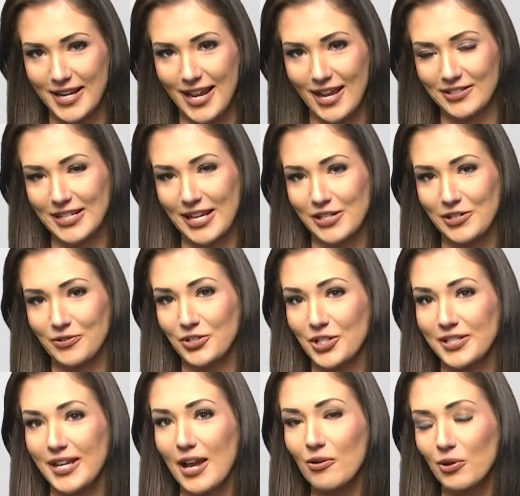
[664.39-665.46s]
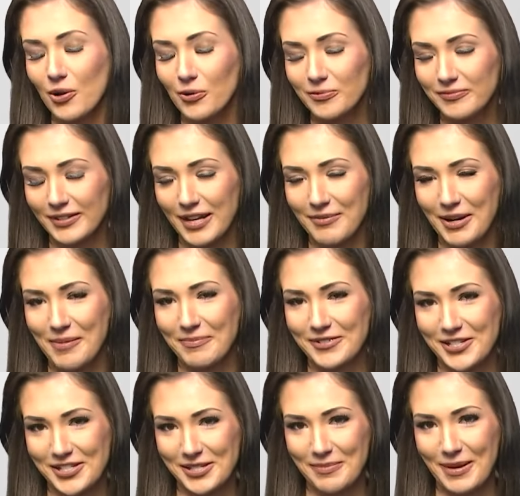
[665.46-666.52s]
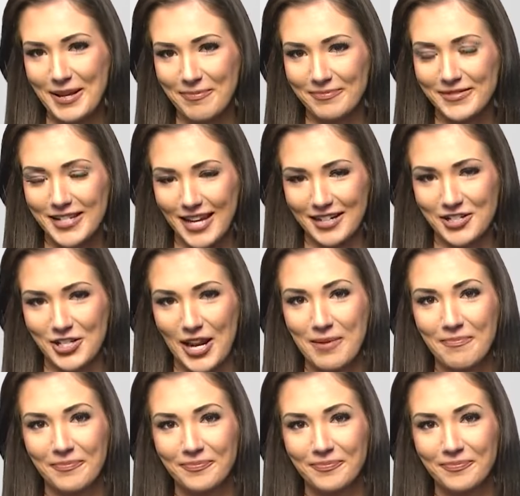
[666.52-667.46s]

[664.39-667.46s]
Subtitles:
I'll tell you just how cold coming up in just a bit. Doug and Shay.